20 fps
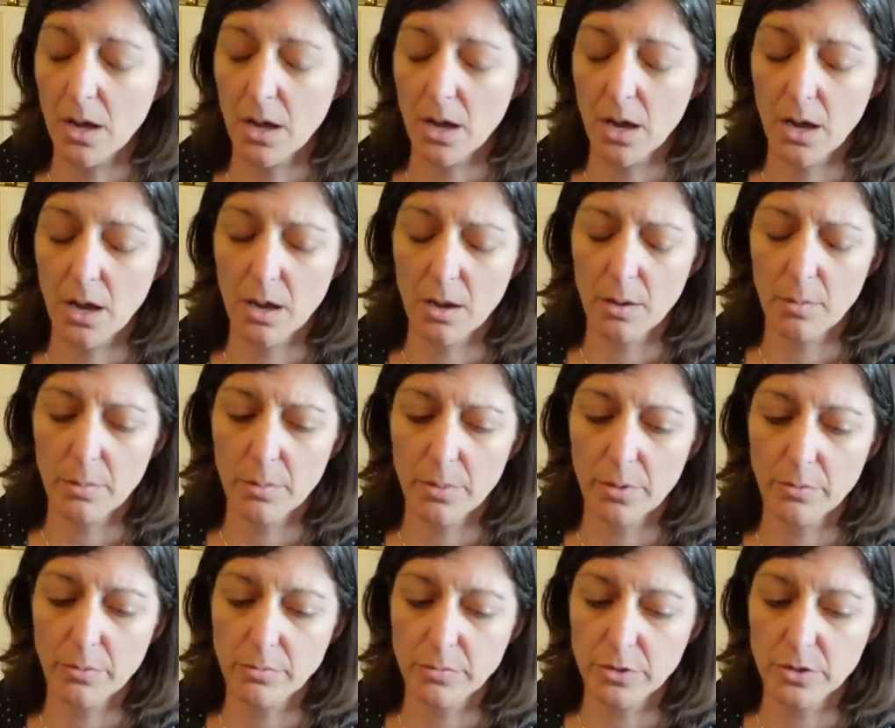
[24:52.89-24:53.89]

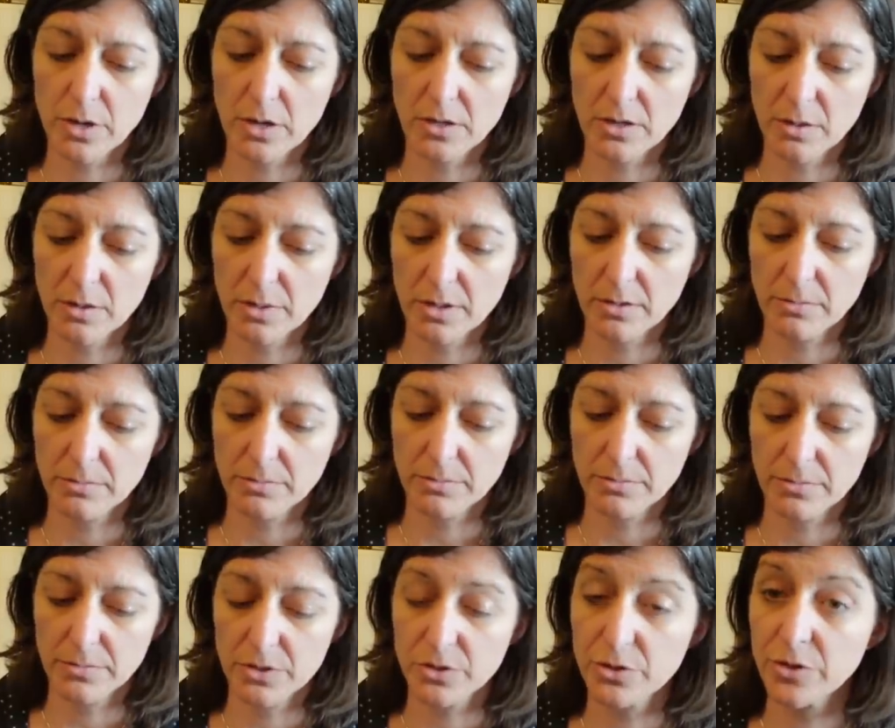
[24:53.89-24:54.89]
But when we're talking
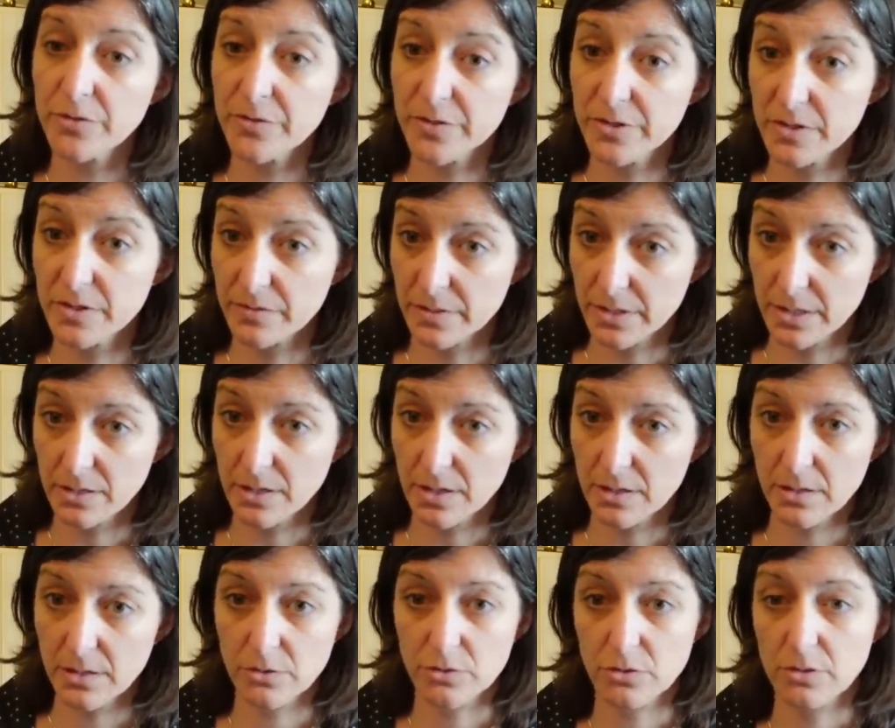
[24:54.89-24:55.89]
about the surface fleet, I
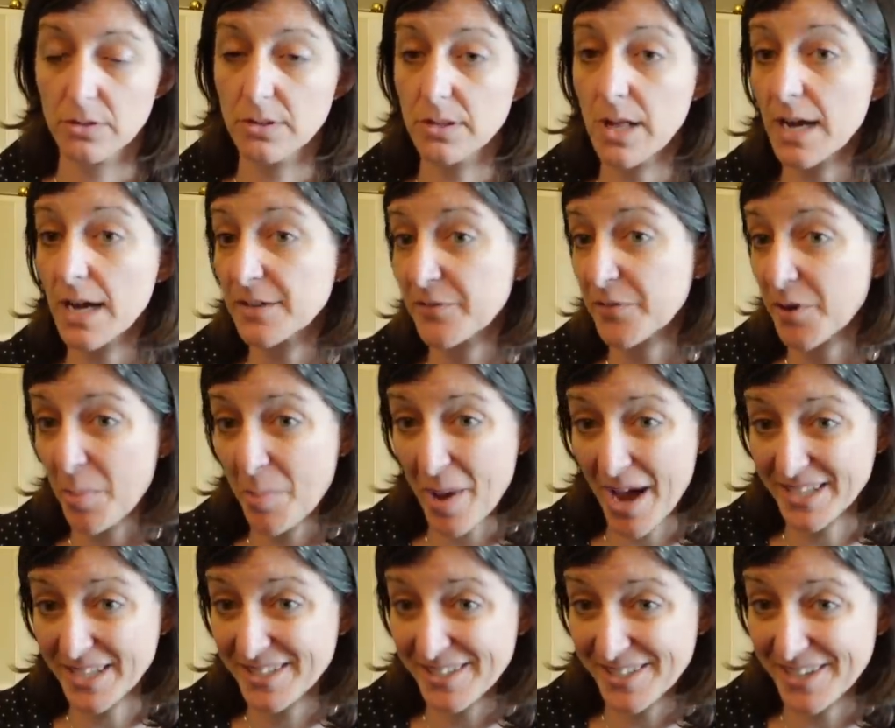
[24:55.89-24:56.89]
think there's a lot of
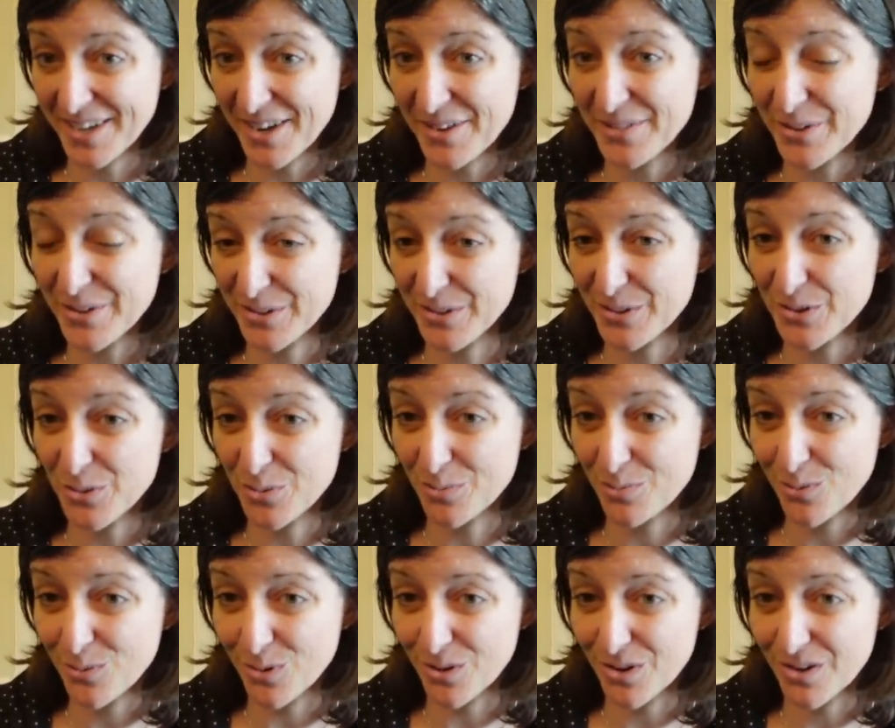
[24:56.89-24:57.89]
capacity out there to do
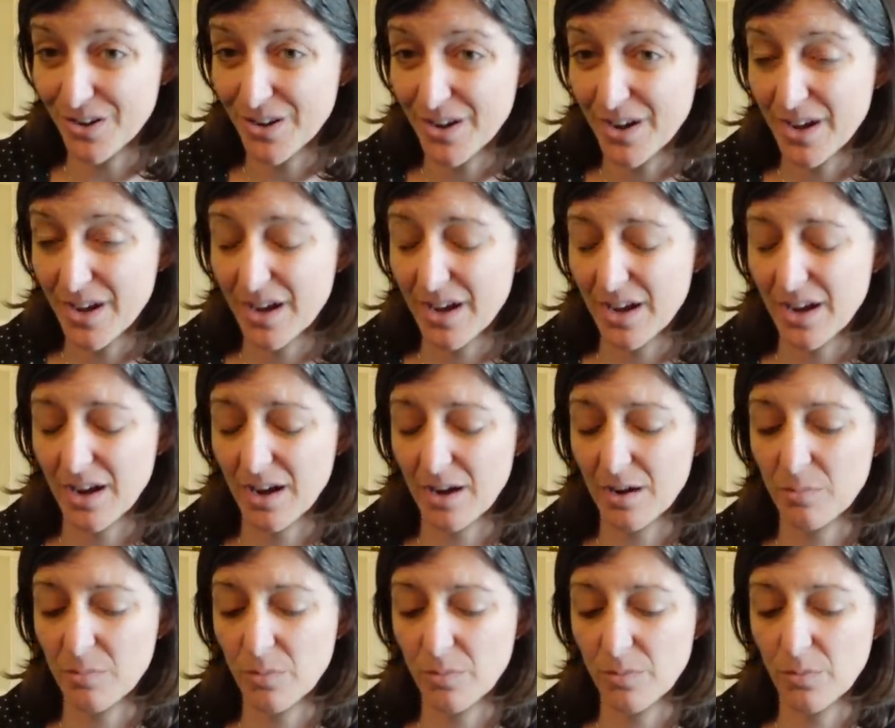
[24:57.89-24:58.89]
more. You
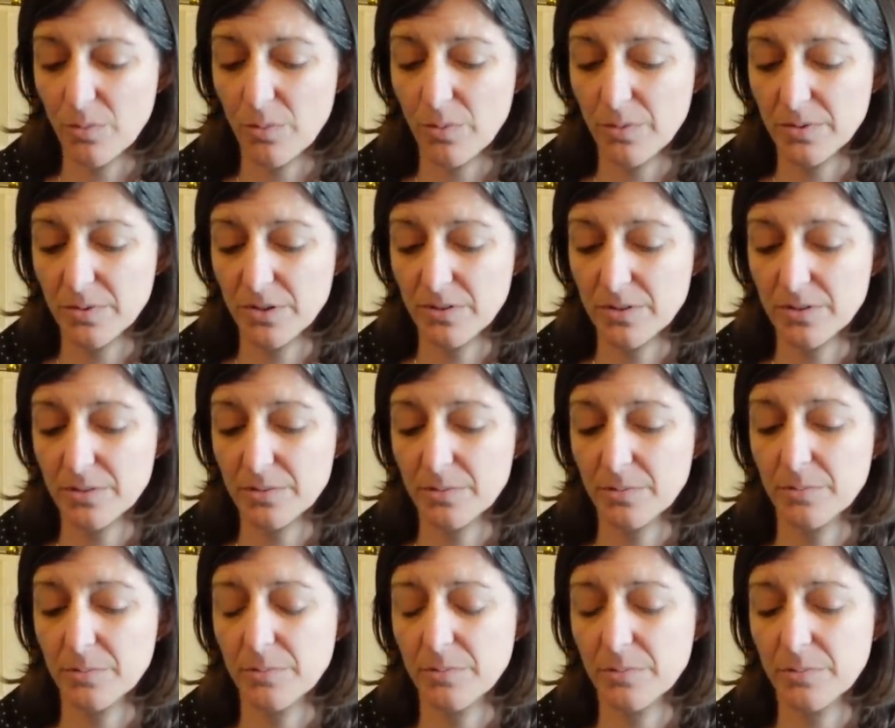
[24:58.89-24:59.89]

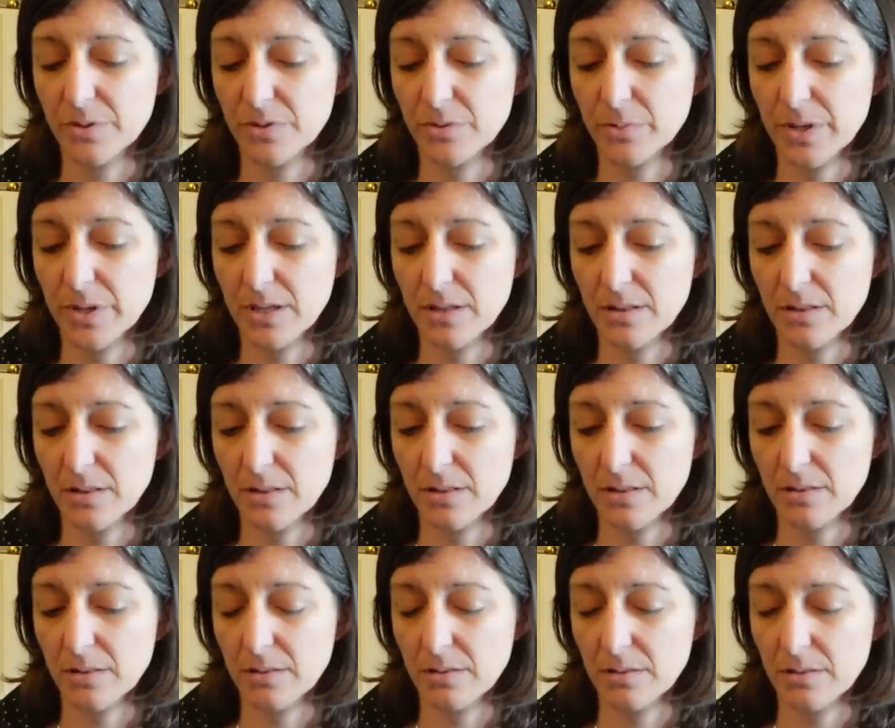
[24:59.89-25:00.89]
know, between
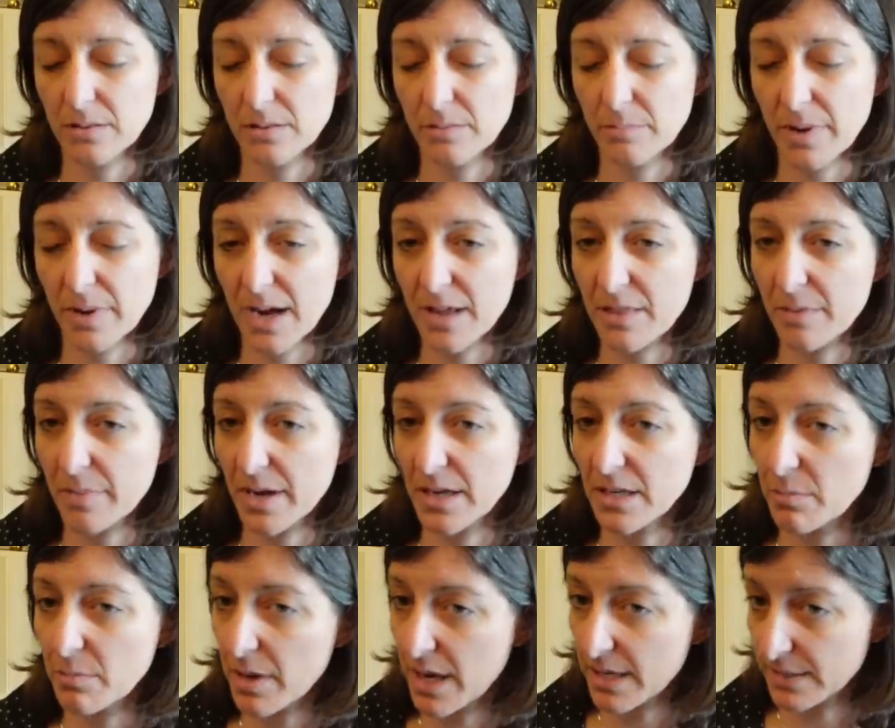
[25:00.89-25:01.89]
Bath,
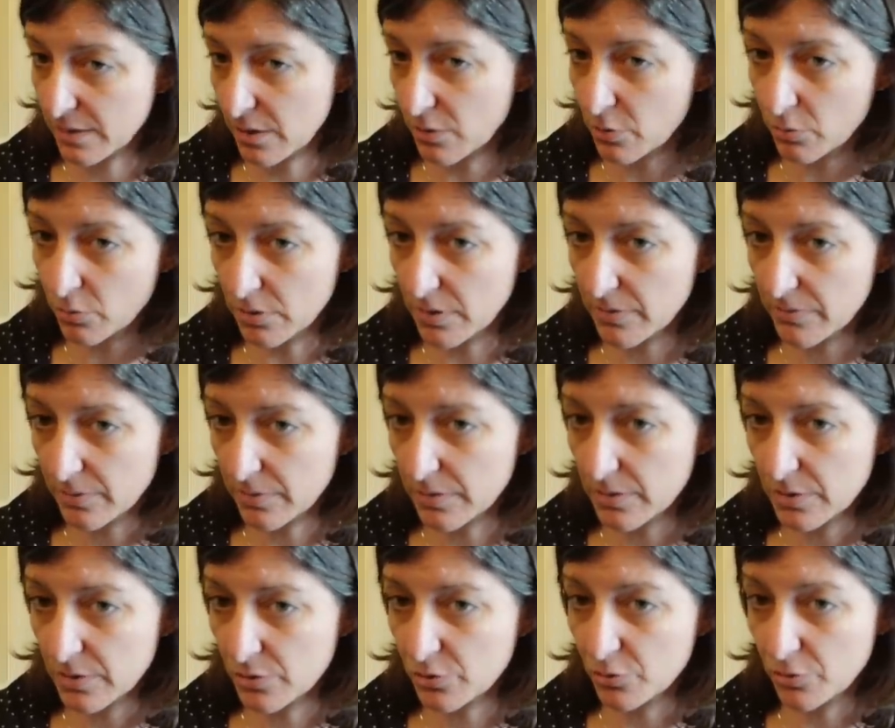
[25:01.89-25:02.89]
Maine, and Pascagoula for
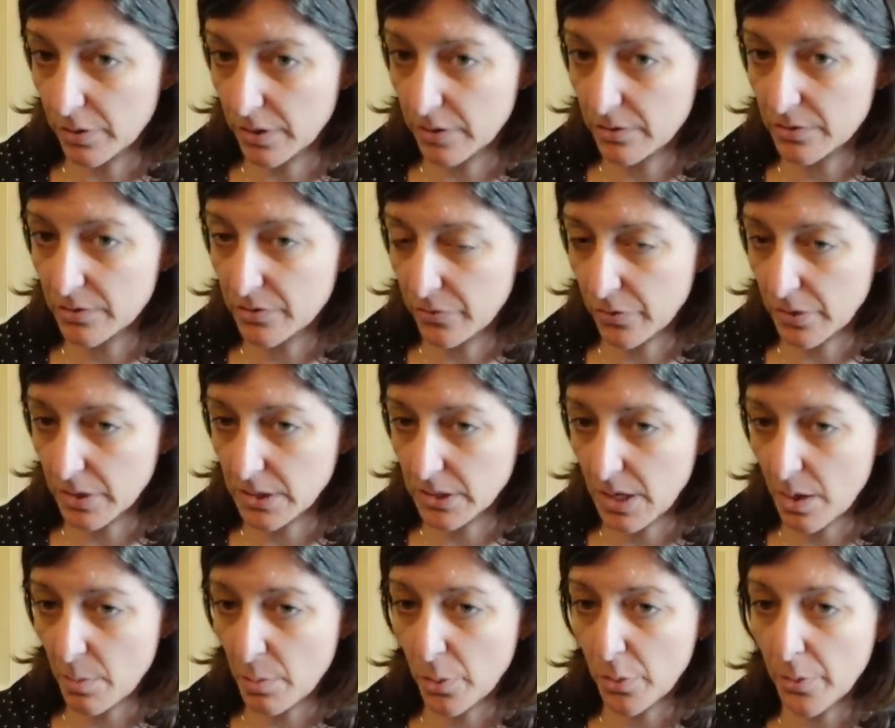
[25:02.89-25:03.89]
the destroyers, for
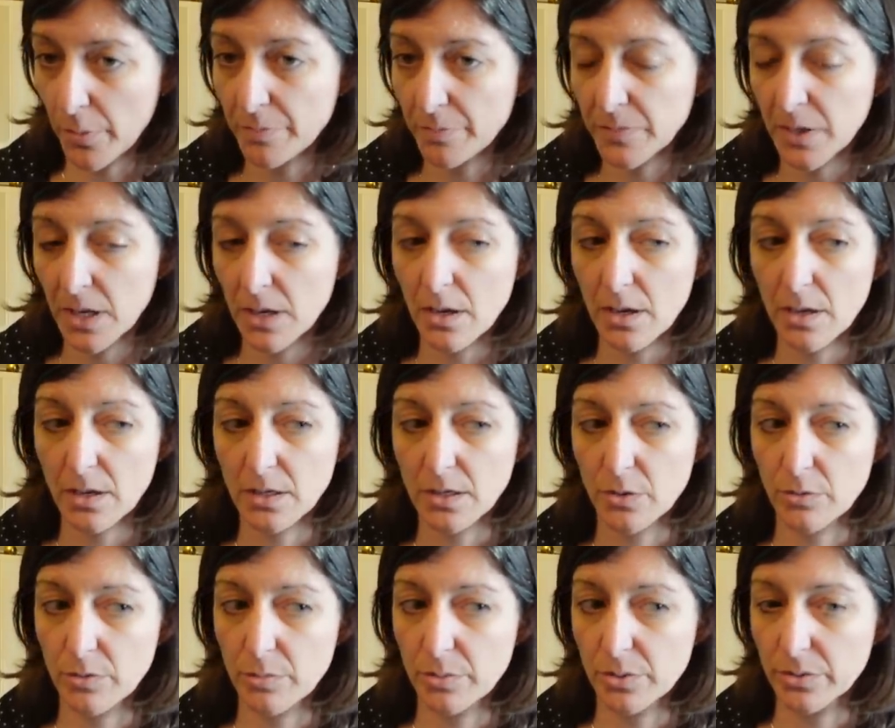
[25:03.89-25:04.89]
example, you
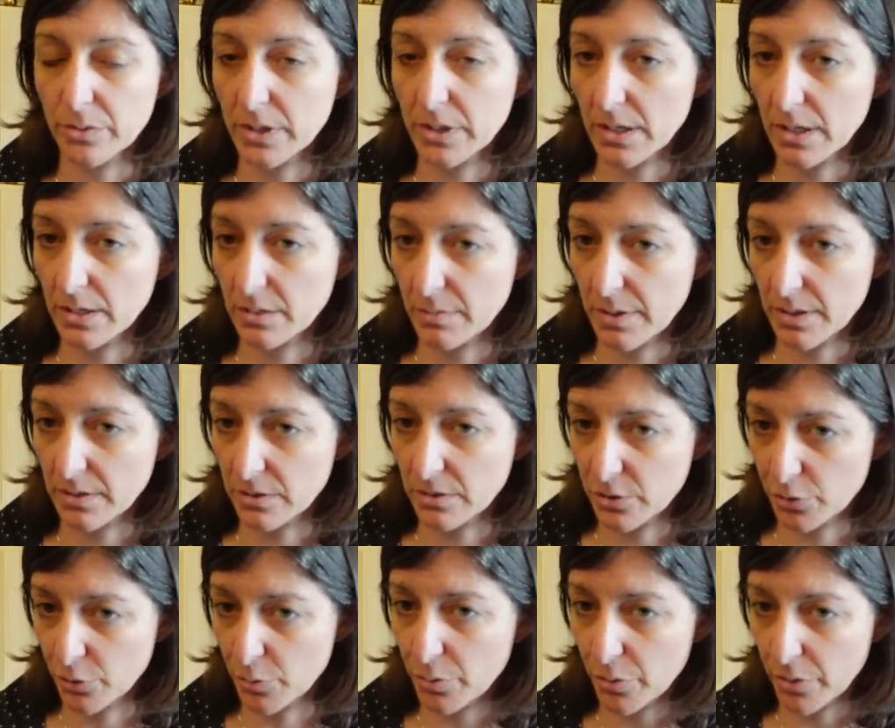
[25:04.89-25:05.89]
know, we're building at about a
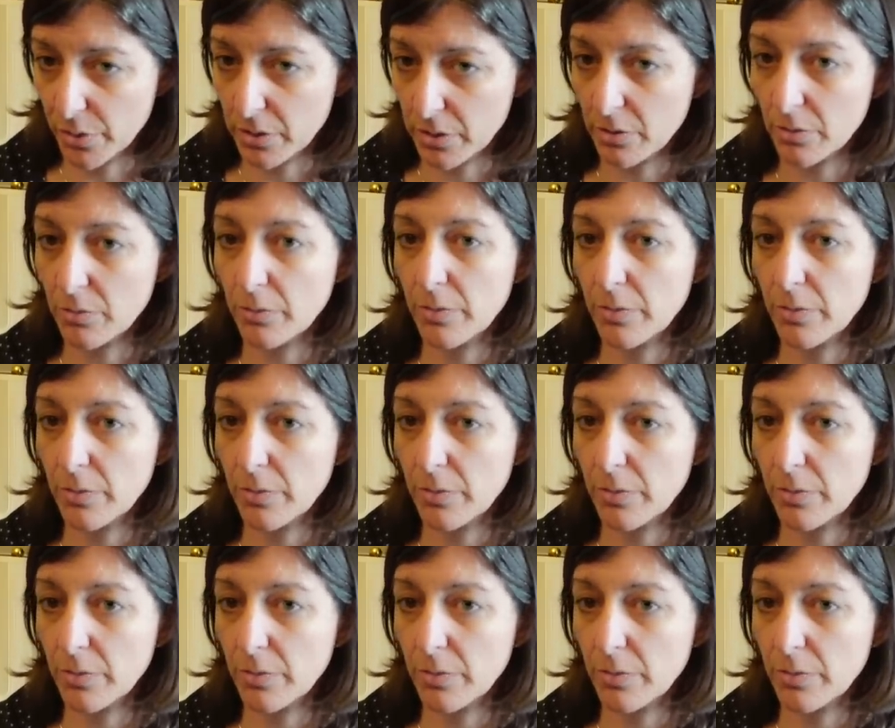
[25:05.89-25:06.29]
2 per year